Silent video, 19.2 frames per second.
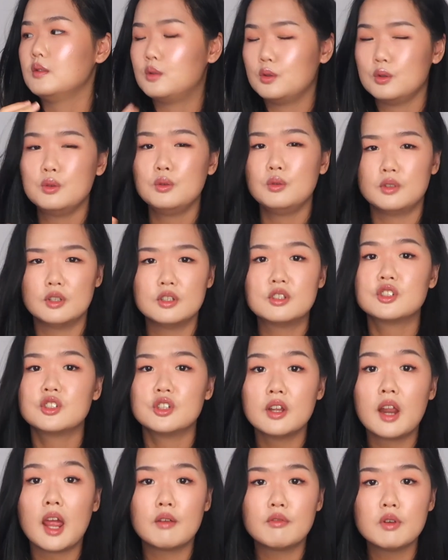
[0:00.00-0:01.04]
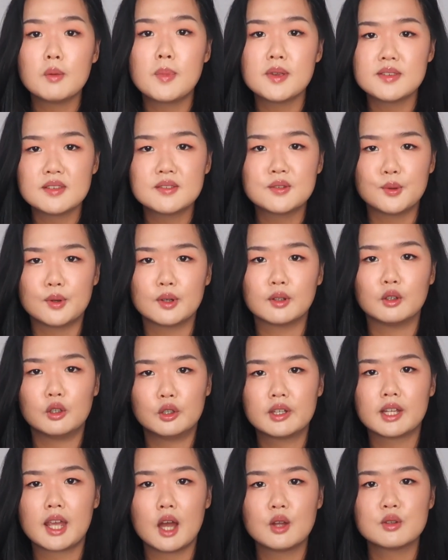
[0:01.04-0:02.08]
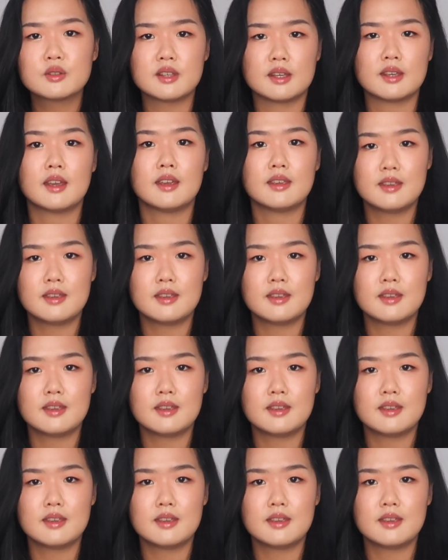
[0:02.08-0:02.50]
Should every business student learn accounting?